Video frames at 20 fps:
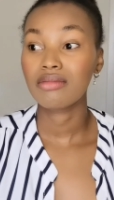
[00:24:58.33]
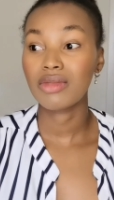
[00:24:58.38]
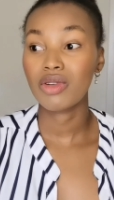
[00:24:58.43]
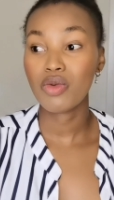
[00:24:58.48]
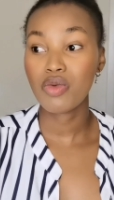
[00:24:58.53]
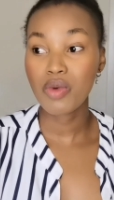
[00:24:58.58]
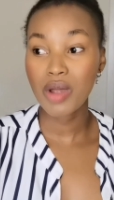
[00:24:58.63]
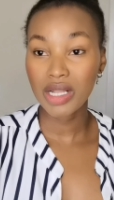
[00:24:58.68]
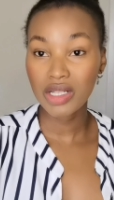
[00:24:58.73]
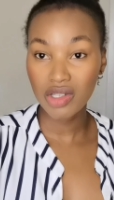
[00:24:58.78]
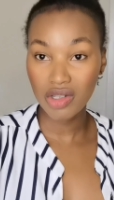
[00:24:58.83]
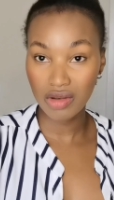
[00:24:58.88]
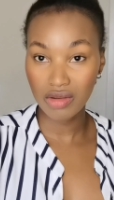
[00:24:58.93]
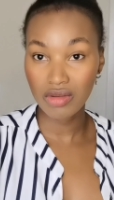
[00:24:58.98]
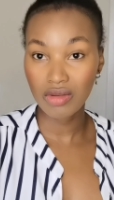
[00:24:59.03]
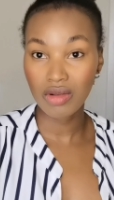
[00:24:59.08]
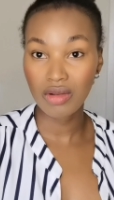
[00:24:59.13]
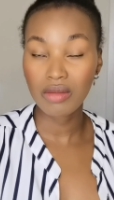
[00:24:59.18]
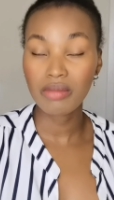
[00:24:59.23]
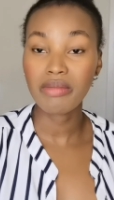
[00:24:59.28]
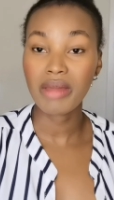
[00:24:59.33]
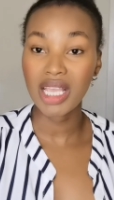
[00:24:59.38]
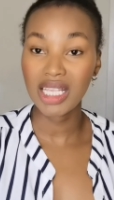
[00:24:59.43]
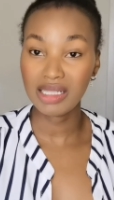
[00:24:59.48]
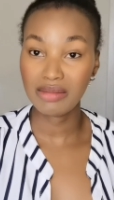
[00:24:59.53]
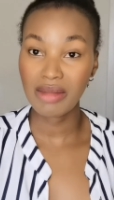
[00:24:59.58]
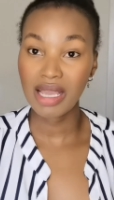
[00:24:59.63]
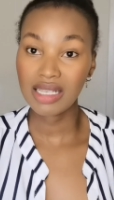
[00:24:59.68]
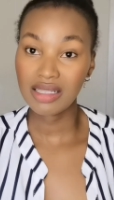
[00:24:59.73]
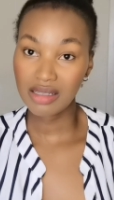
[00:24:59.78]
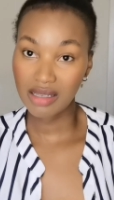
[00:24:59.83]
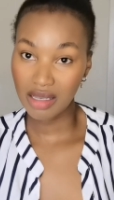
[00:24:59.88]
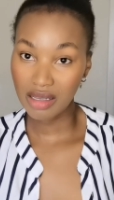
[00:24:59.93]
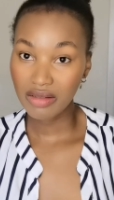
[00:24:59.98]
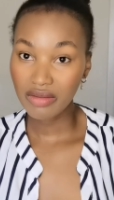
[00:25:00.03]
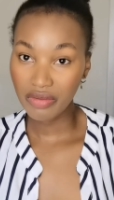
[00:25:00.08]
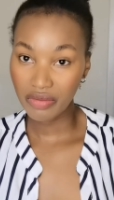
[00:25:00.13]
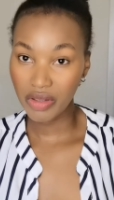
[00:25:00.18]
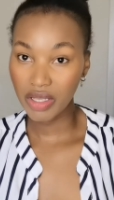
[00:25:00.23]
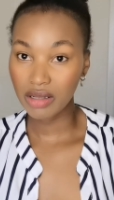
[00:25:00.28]
retinol makes my
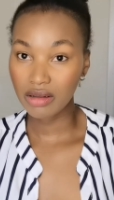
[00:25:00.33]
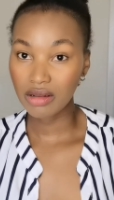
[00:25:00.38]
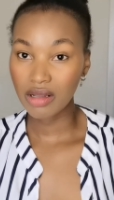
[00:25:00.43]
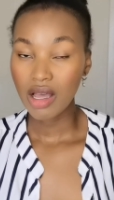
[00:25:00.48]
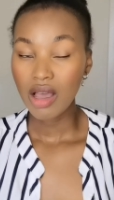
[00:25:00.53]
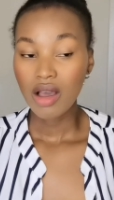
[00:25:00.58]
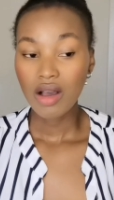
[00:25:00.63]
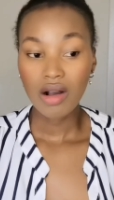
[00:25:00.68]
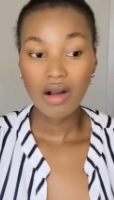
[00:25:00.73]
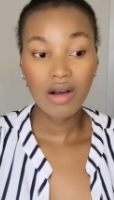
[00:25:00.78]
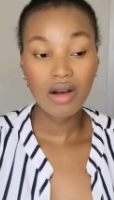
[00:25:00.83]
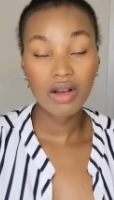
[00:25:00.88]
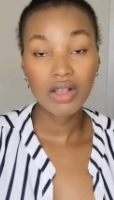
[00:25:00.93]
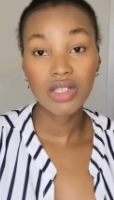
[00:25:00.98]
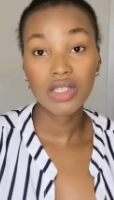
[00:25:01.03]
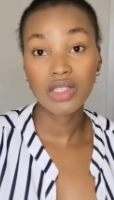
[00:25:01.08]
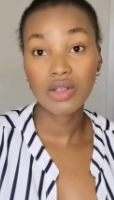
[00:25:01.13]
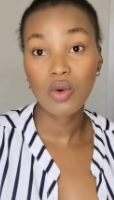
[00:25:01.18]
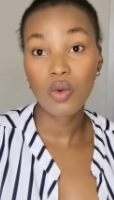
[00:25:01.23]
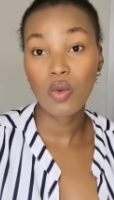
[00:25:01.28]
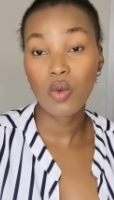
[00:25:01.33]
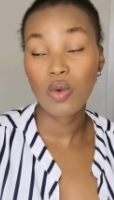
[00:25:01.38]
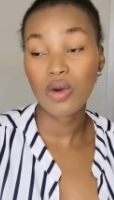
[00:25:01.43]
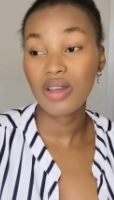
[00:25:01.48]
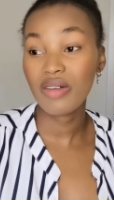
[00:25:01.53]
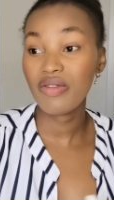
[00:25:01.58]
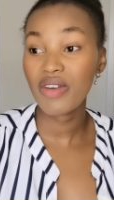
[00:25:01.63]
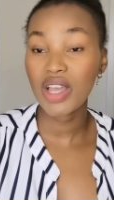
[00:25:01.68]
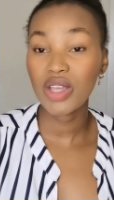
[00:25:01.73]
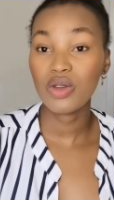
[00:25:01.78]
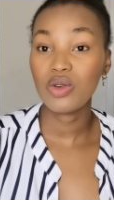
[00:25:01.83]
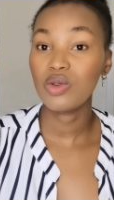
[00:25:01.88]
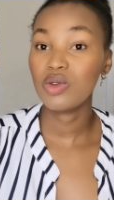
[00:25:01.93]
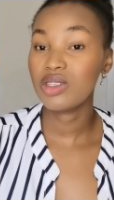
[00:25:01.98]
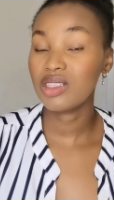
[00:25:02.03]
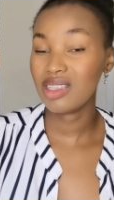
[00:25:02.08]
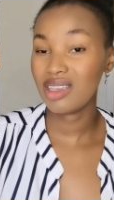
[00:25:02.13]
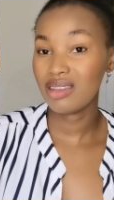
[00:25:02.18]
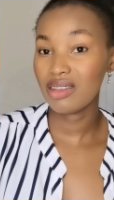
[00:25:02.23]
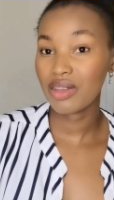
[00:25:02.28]
skin feel because if I
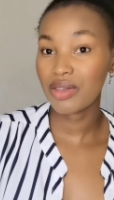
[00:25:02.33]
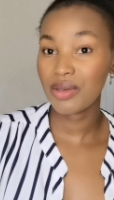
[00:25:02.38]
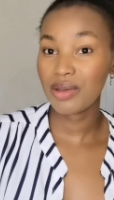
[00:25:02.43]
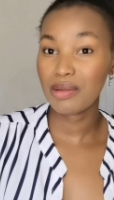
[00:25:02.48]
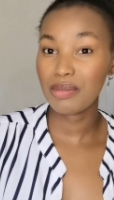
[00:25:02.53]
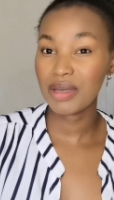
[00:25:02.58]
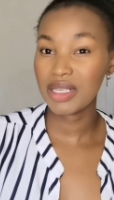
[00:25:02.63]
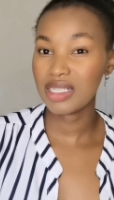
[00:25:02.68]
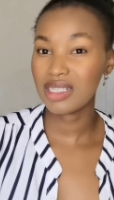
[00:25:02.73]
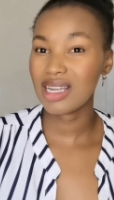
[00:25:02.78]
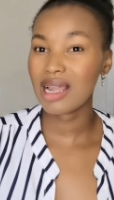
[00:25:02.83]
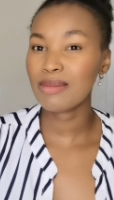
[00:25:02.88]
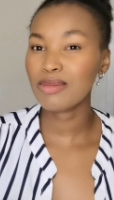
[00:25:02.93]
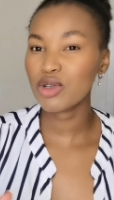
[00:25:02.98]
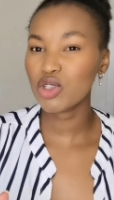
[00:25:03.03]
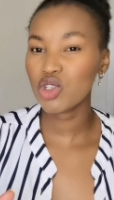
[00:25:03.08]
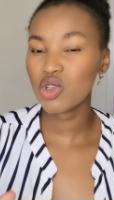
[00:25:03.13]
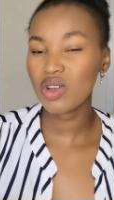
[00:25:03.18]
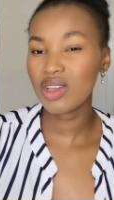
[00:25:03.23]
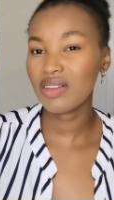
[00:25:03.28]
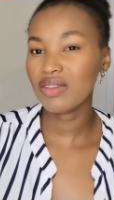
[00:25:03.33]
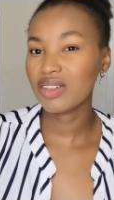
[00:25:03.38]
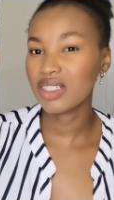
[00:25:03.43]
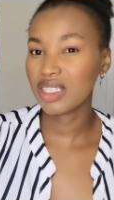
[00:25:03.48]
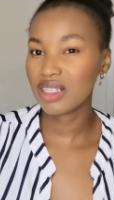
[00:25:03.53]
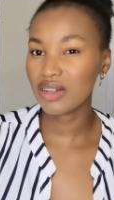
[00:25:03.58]
use either 3%, I'm not sure if